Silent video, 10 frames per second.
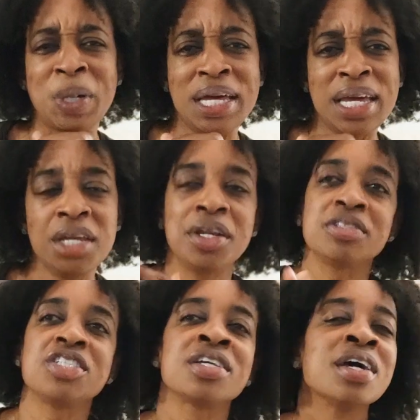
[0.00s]
what? You know,
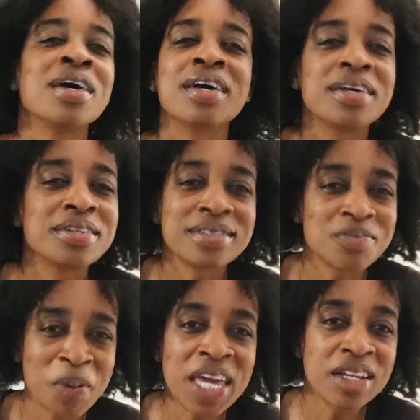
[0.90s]
just
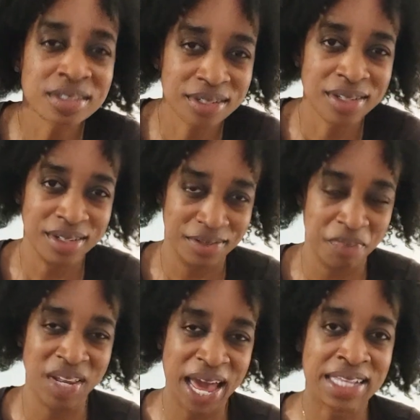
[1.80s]
being
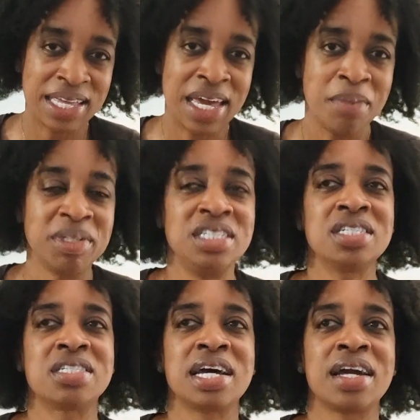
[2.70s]
like that. But
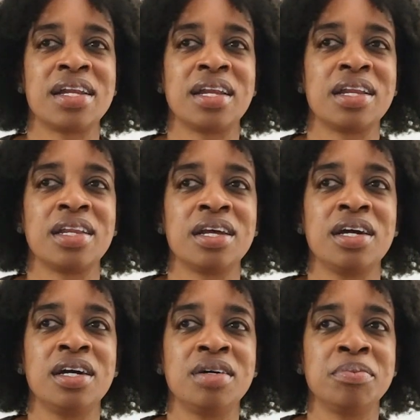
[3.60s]
just not
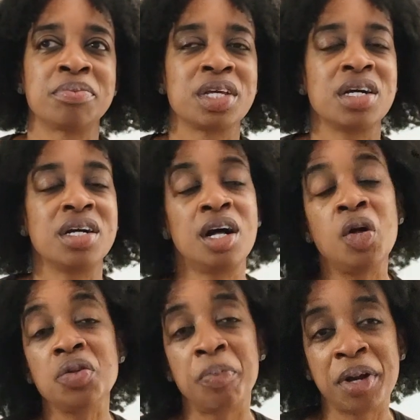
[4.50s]
an
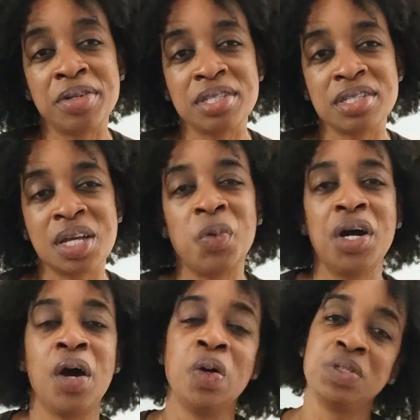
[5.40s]
older person,
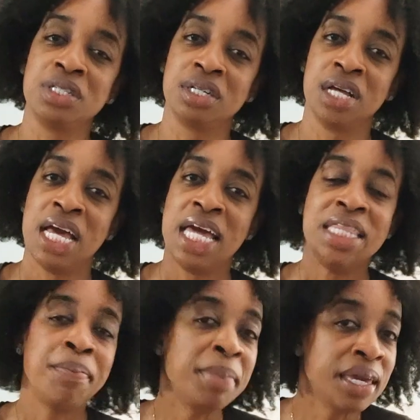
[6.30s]
someone older
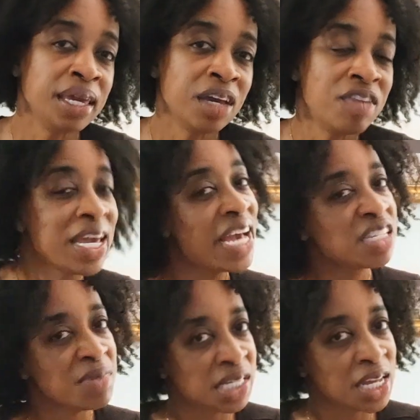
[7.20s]
than me, if they
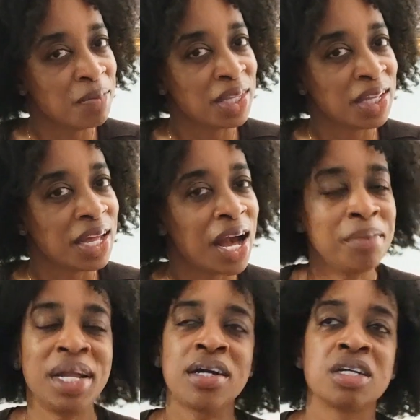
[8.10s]
ask me something,
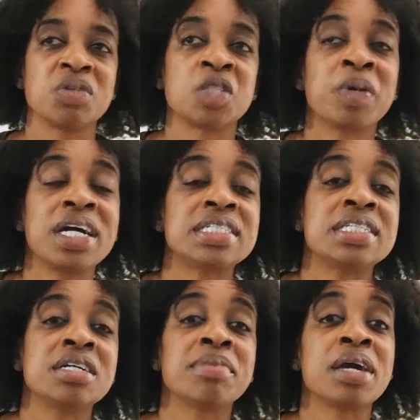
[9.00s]
I'm not going to respond to
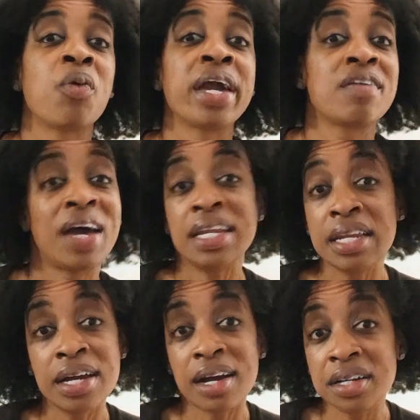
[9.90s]
them that way. If I
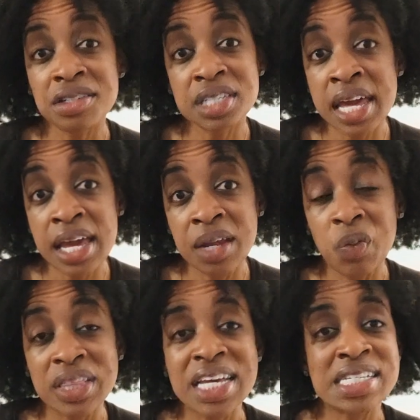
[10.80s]
didn't understand
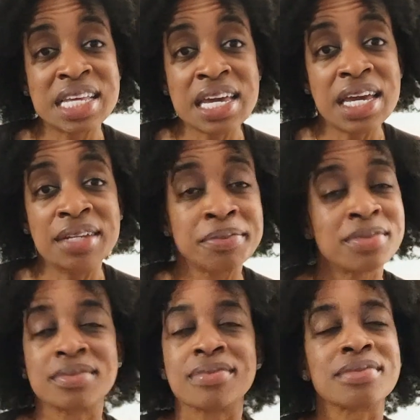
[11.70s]
what they said,
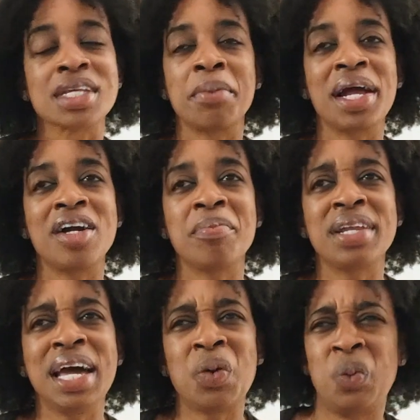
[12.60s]
I'm not going to
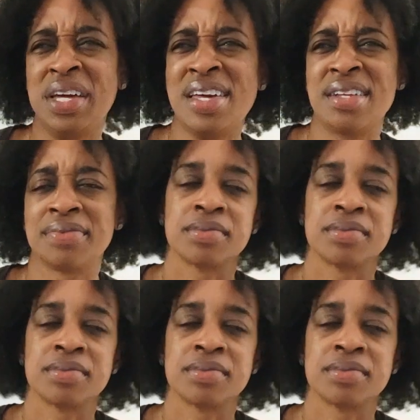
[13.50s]
be like, what?